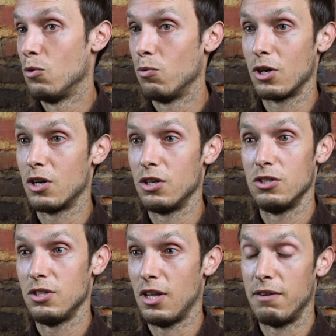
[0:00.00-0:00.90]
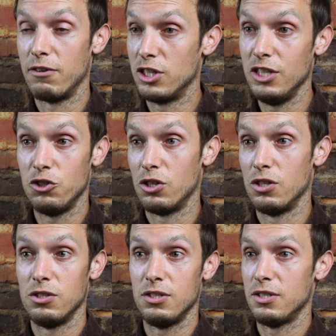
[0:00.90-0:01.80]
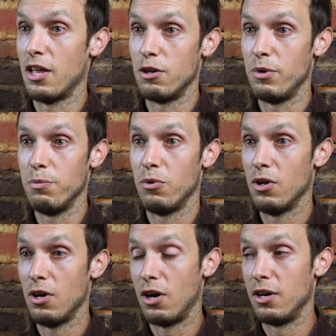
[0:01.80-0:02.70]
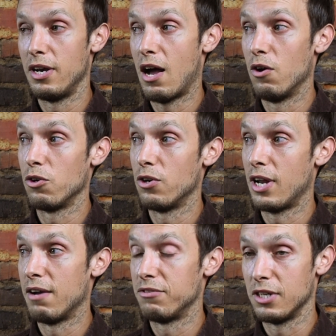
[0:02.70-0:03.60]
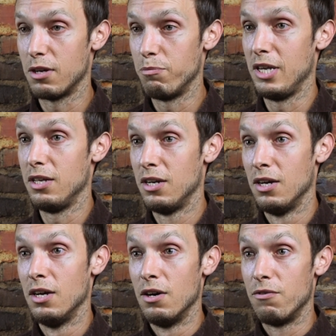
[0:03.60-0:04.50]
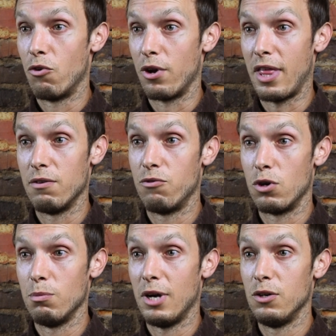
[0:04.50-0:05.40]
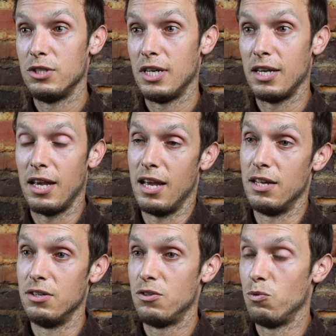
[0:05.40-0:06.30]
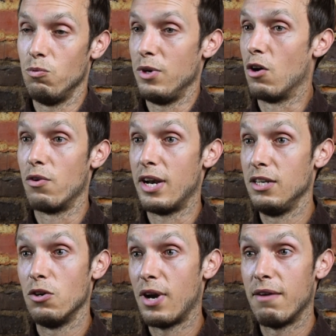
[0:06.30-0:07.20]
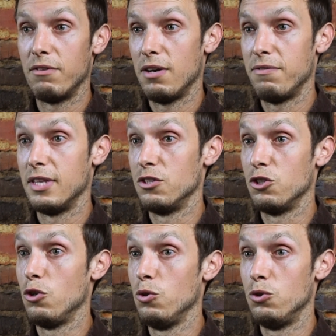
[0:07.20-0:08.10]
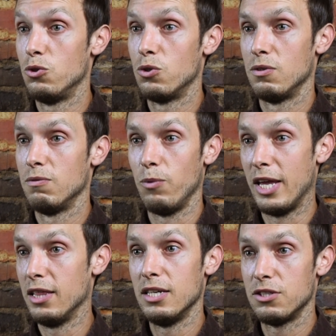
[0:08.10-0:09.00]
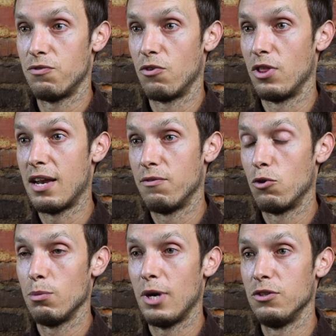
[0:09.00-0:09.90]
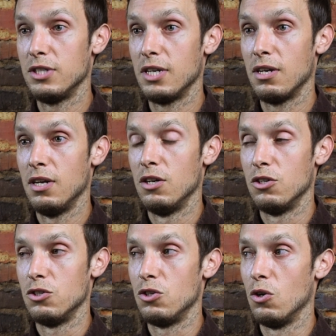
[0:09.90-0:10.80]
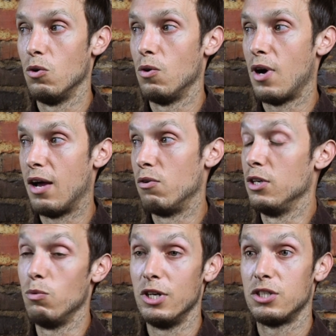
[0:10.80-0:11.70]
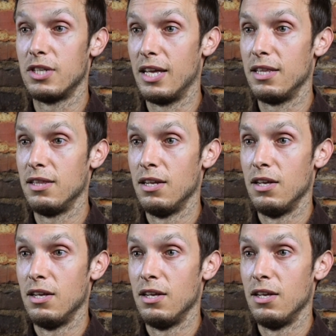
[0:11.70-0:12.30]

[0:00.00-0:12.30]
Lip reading: workers, a lot of our teachers, other people are now going to have to compete for that affordable housing, and we already don't have enough, and there's a huge wait list for that affordable housing. So I really wish that